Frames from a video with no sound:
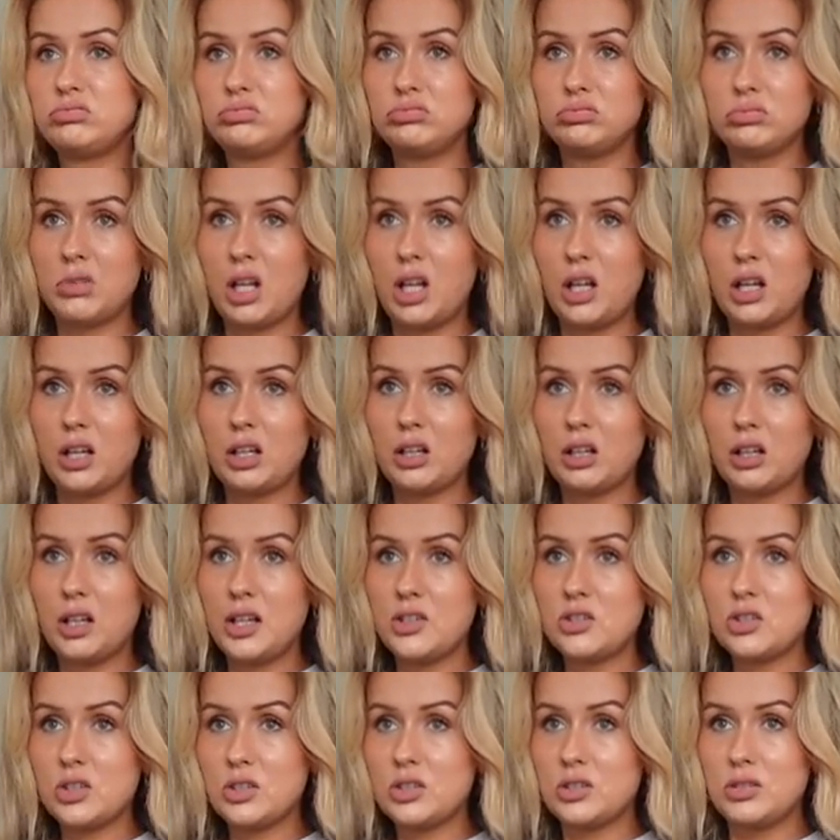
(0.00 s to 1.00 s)
Like
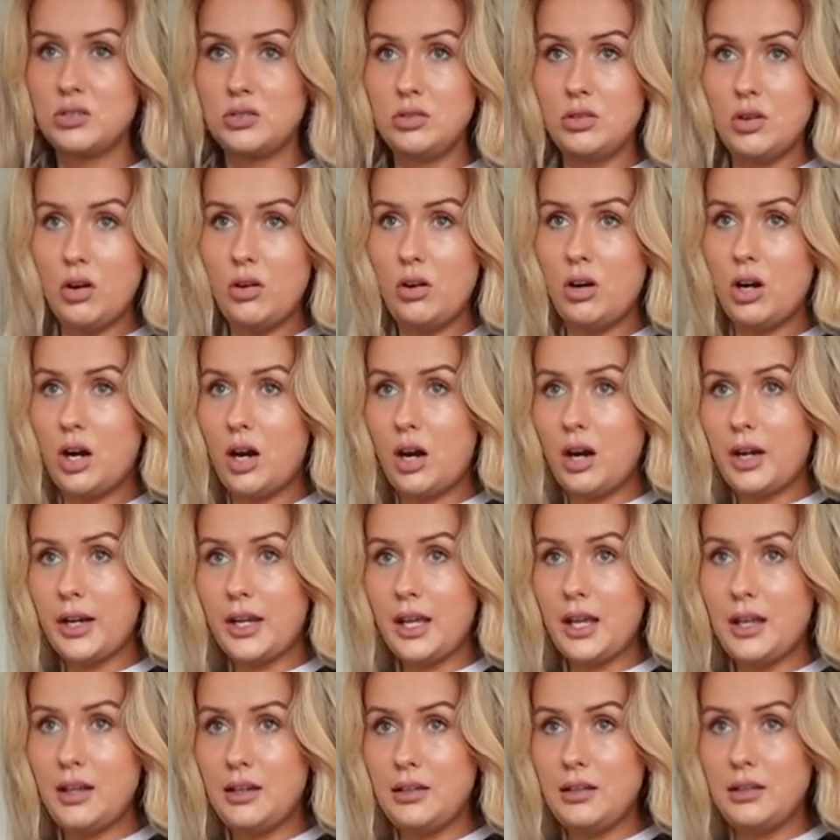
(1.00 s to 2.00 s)
it's just not high
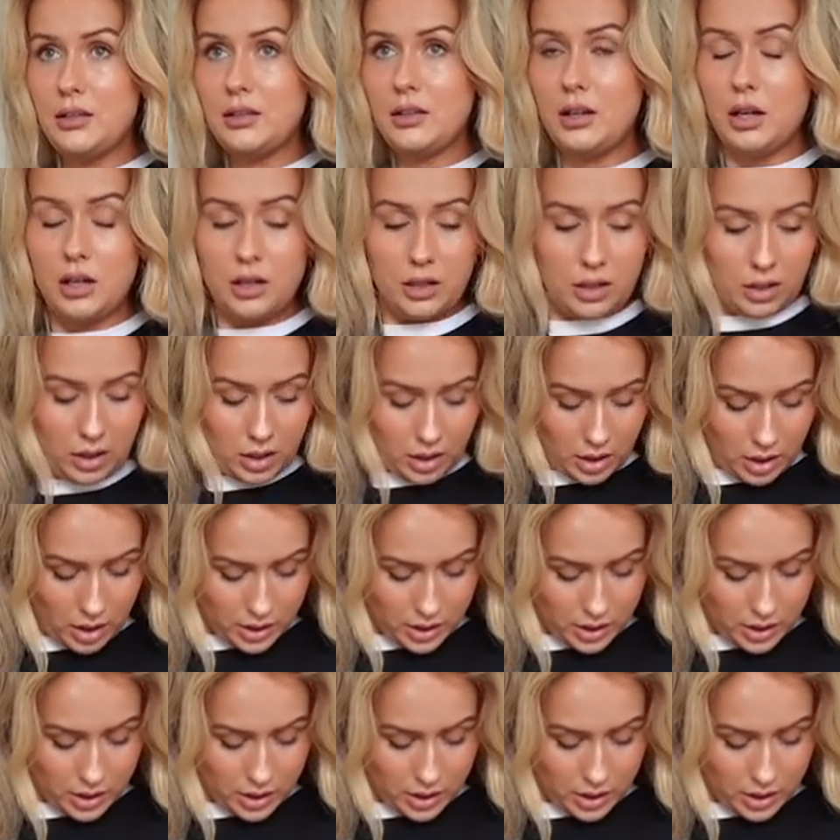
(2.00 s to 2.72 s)
end. I